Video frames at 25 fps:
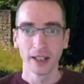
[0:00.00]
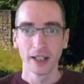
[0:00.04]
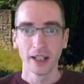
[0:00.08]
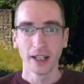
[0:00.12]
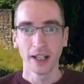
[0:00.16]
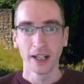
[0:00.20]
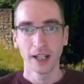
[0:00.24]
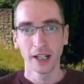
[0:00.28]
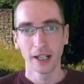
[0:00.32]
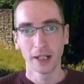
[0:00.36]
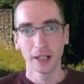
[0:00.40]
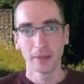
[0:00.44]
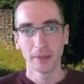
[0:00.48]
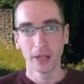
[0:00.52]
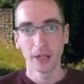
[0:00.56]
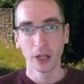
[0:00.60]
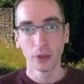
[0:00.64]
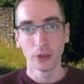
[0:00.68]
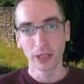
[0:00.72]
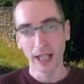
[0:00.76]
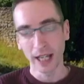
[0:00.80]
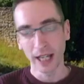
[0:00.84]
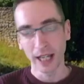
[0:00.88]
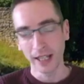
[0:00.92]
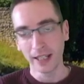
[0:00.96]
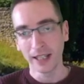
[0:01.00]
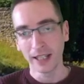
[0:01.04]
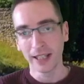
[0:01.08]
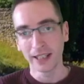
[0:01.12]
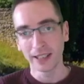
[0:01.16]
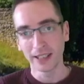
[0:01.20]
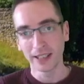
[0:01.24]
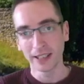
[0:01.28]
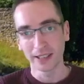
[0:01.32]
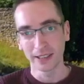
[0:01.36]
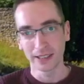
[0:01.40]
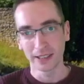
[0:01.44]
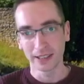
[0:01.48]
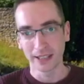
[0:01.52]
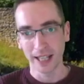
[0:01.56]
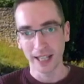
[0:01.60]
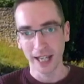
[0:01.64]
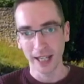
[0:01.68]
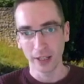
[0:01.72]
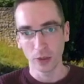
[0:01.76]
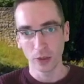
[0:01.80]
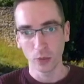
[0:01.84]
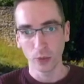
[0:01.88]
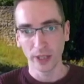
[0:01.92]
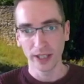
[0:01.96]
Okay, it is
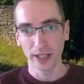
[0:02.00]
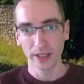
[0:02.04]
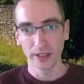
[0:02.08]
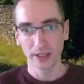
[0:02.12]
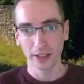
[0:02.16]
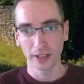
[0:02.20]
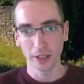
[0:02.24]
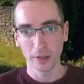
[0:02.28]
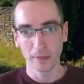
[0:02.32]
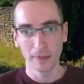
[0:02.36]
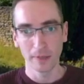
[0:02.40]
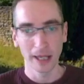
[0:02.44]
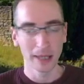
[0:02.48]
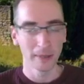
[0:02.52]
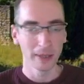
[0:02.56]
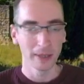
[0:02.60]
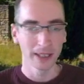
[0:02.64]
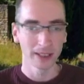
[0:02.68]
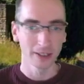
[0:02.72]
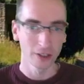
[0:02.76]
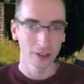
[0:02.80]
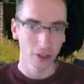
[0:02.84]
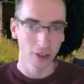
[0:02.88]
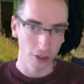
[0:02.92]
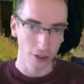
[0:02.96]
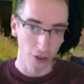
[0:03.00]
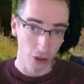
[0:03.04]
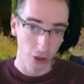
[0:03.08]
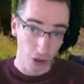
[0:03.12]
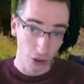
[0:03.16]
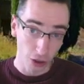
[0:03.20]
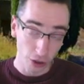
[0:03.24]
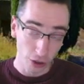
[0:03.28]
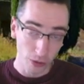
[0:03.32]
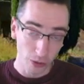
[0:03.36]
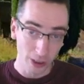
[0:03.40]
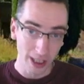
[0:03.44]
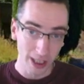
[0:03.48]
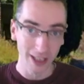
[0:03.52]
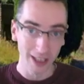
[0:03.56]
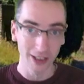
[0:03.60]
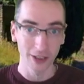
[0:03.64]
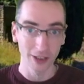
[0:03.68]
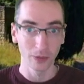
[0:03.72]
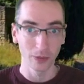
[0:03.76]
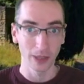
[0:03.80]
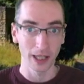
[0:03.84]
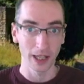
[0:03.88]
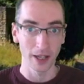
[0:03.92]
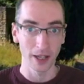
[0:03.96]
tailwind, so maybe it's not a true test
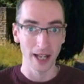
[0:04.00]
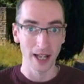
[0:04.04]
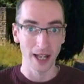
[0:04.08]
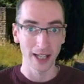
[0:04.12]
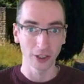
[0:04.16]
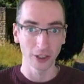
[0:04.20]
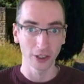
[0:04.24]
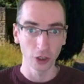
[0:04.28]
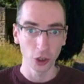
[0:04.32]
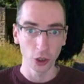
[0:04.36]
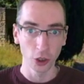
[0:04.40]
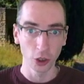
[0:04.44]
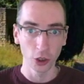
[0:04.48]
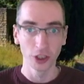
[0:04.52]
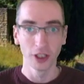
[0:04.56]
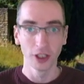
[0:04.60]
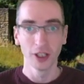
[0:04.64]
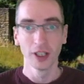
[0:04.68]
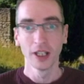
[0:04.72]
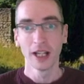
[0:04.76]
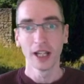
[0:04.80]
of whether that's good.